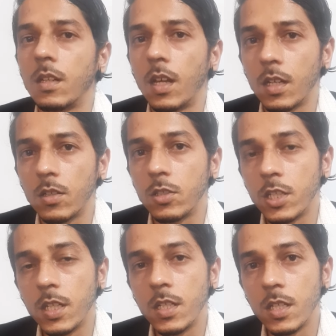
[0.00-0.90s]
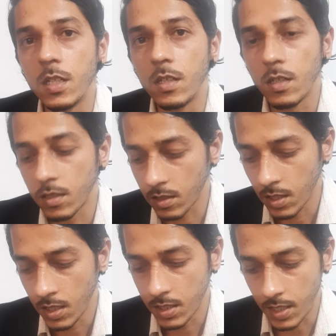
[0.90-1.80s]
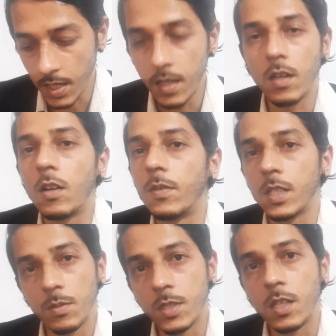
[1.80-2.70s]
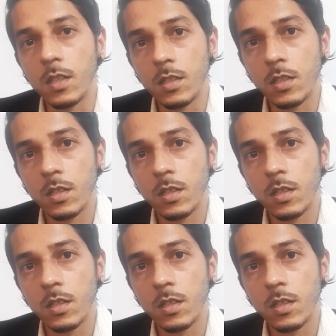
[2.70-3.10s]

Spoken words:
like a change in the state of a substance,